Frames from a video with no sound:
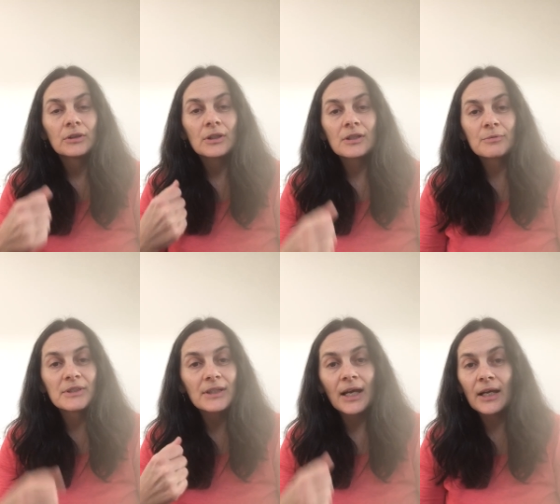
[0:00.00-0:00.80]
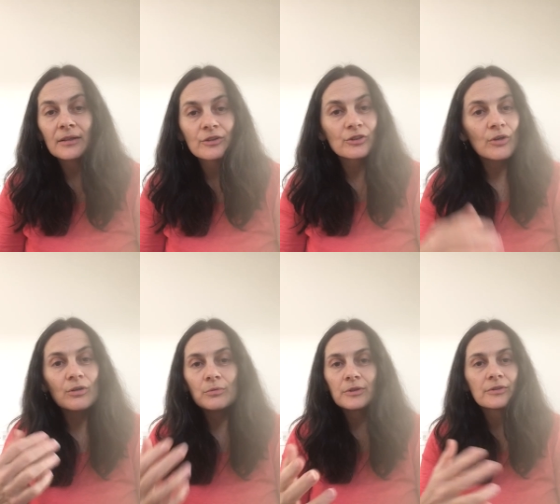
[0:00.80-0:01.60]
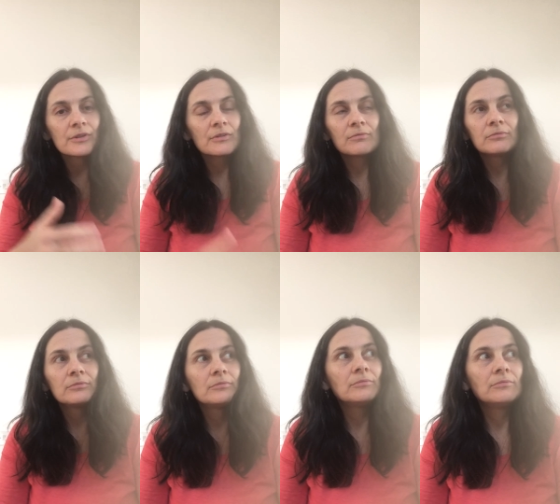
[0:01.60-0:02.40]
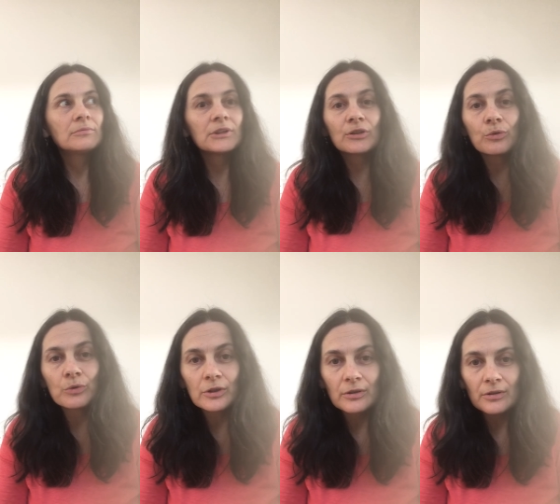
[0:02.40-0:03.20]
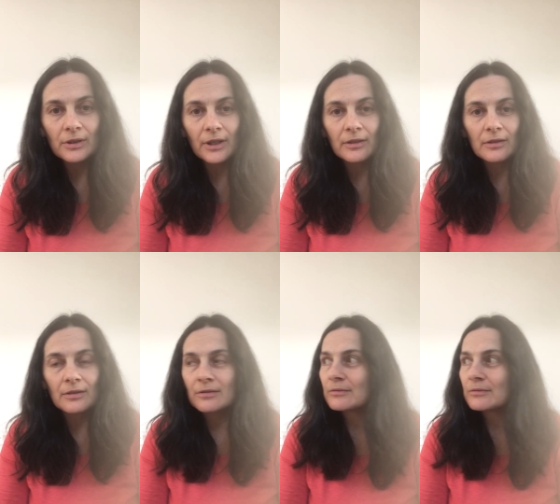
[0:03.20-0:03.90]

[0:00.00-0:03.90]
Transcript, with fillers: And as we sang, the song was discordant and